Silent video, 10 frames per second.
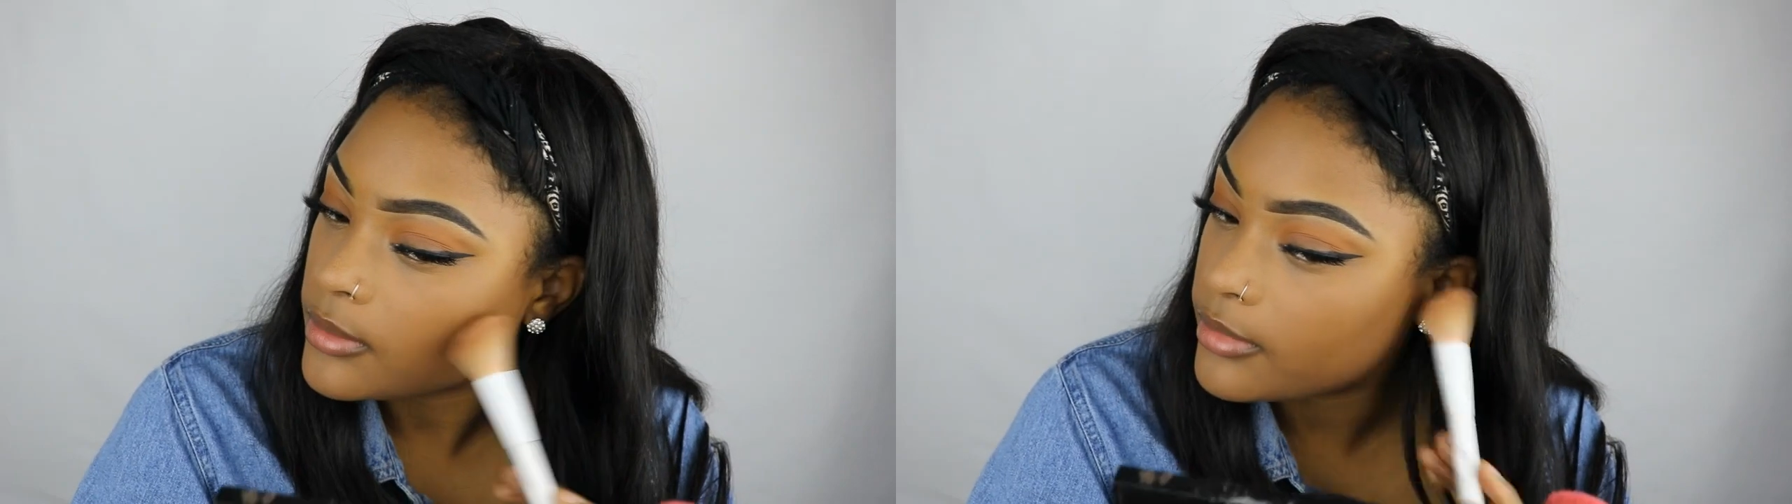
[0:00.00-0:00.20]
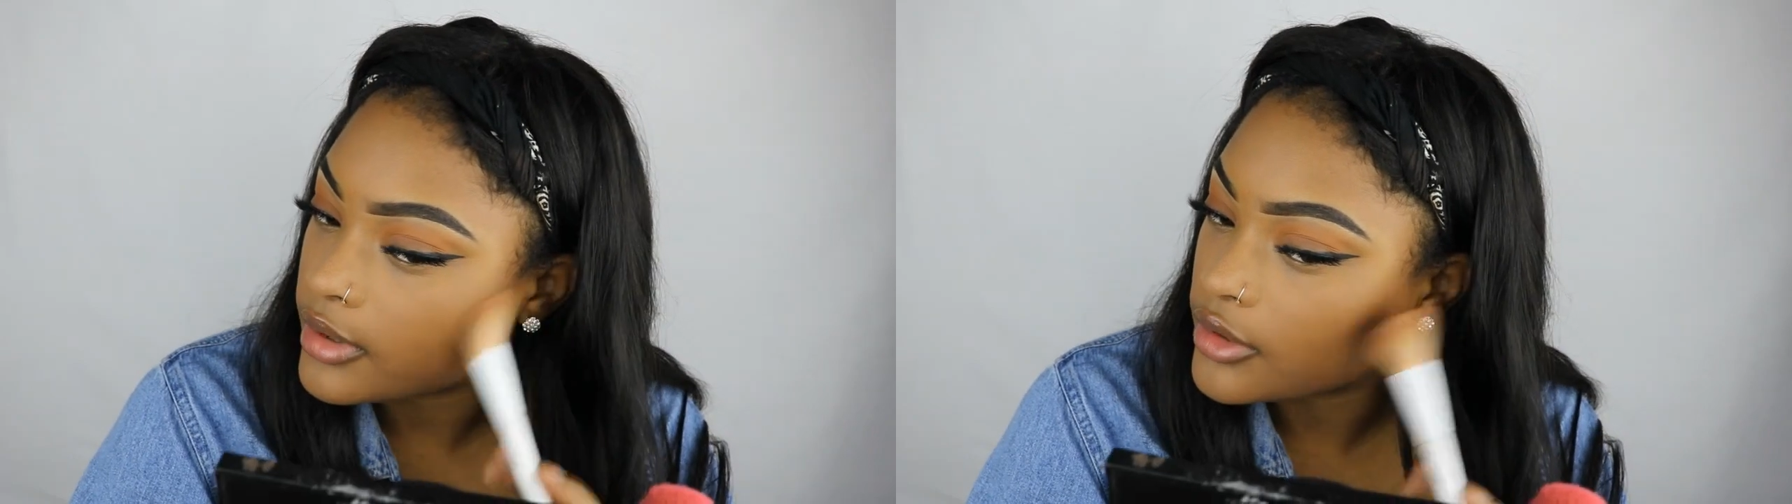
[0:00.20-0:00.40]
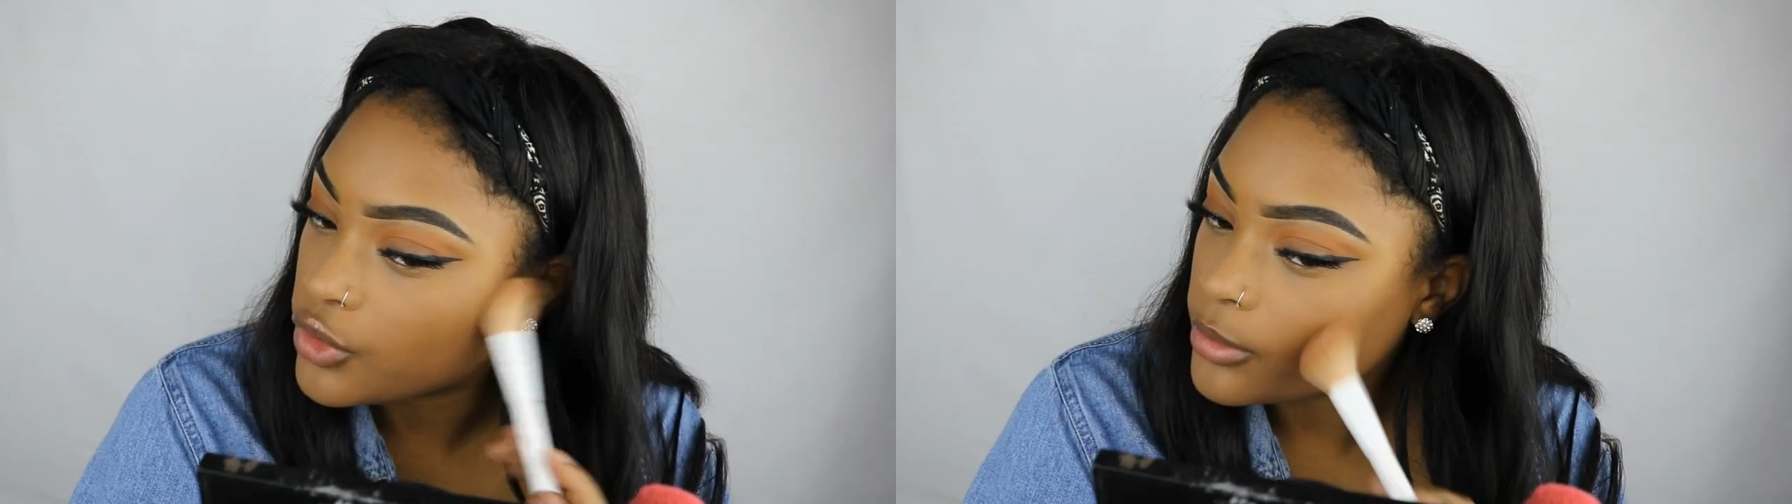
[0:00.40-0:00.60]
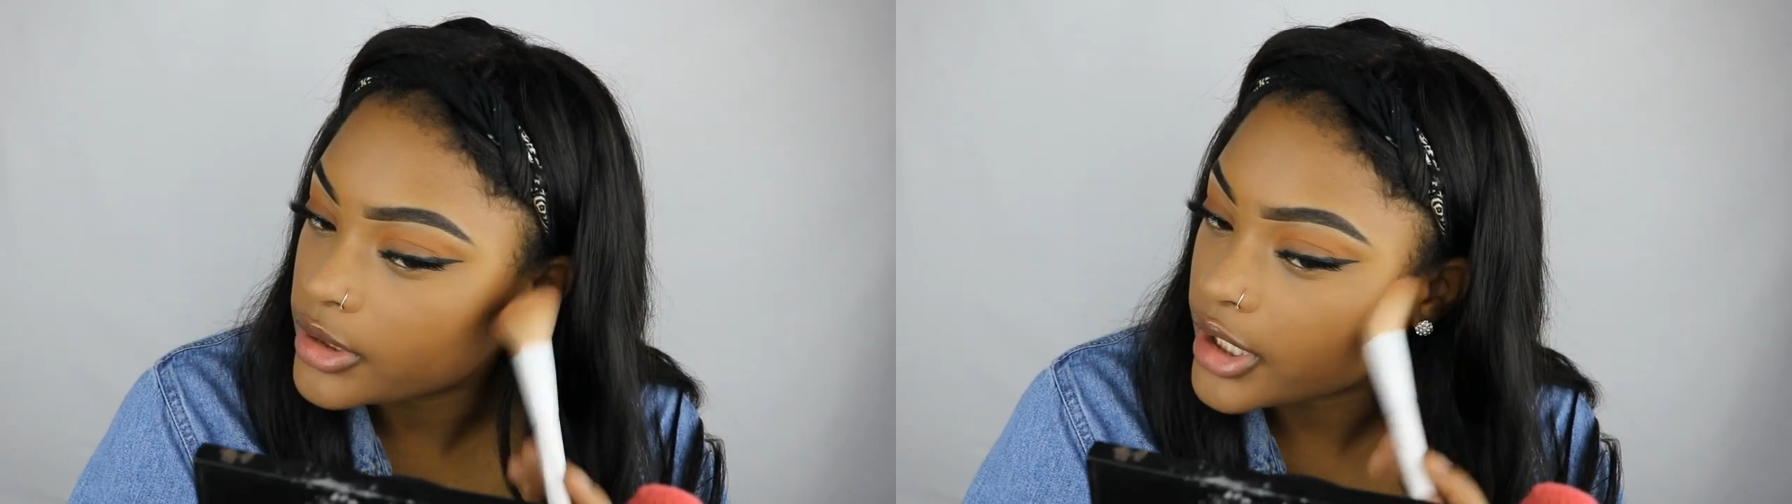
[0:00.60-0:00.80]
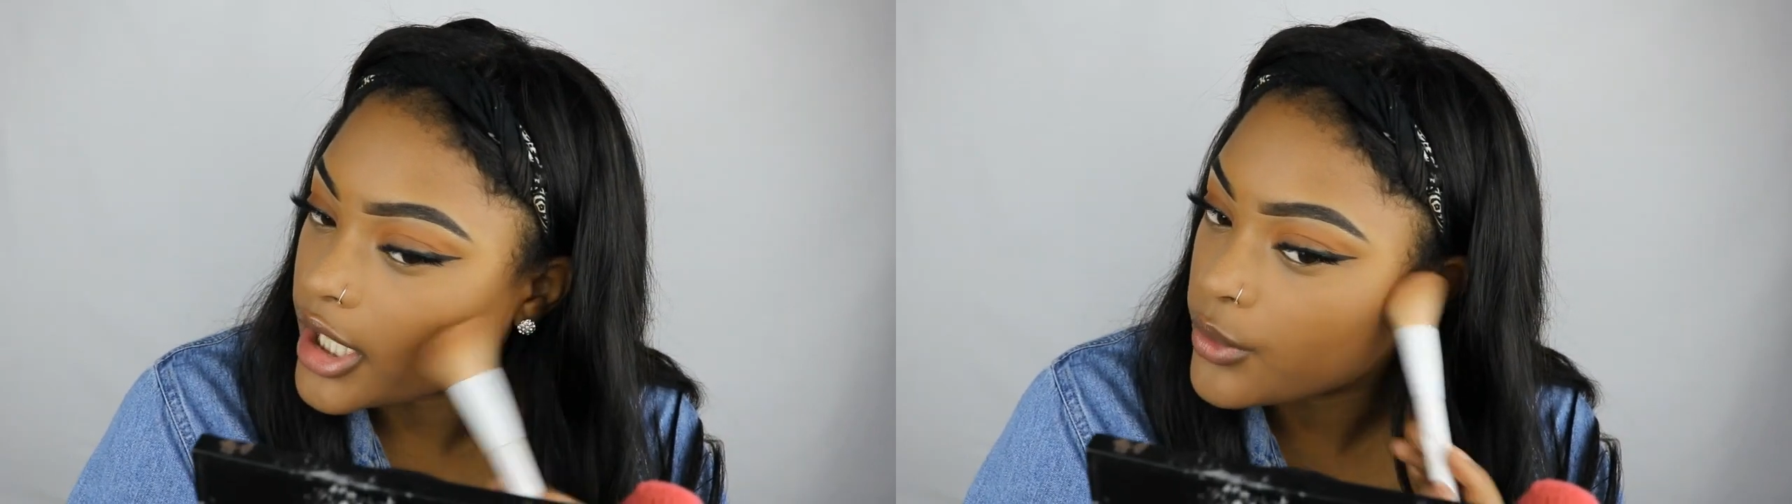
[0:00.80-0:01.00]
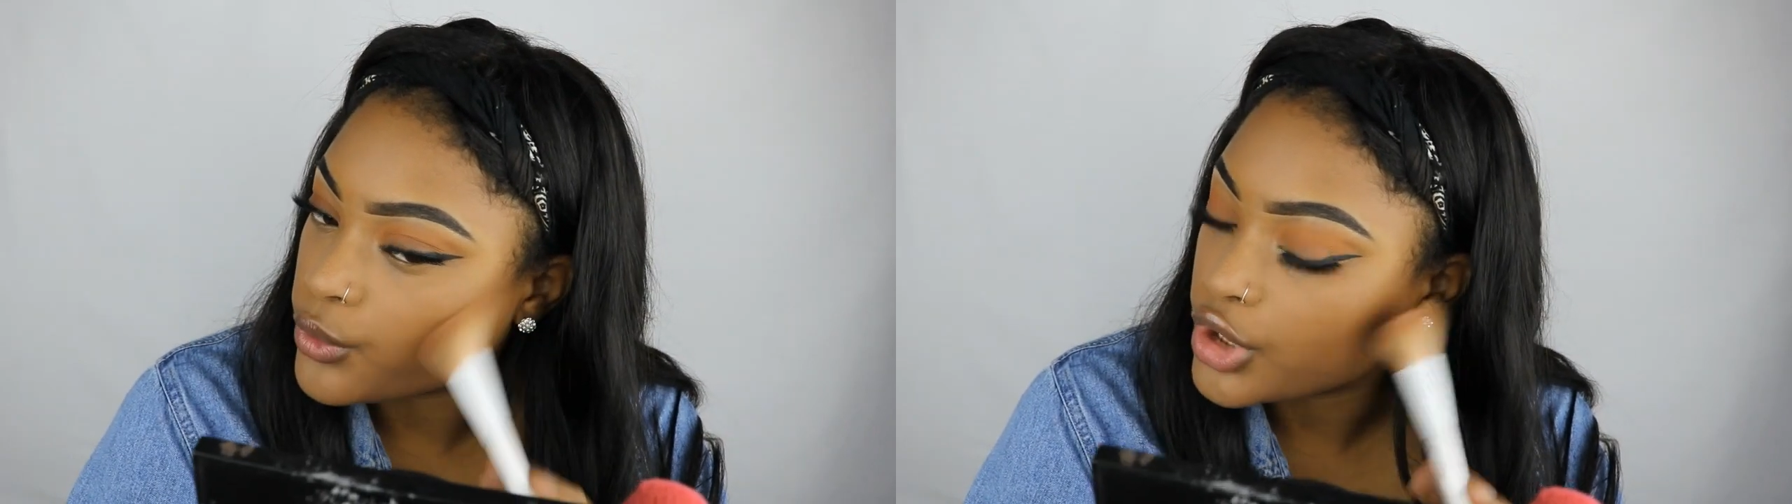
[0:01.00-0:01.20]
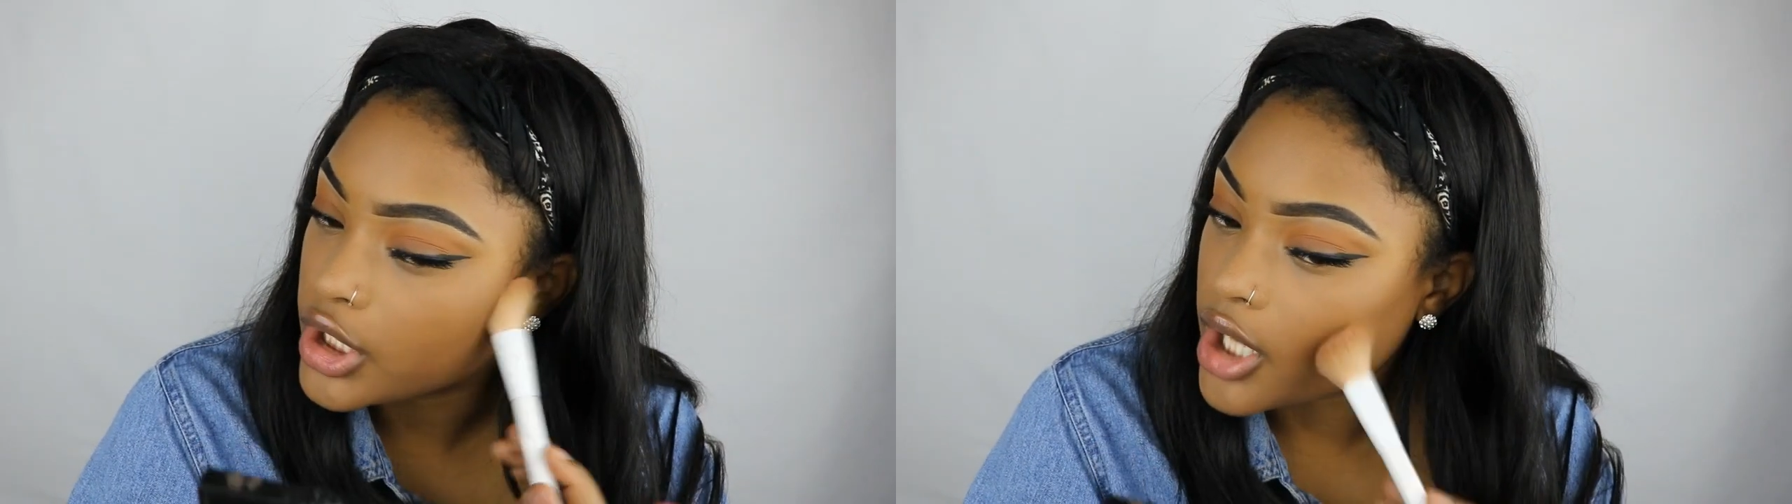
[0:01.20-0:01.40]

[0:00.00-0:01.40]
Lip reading: but normally I would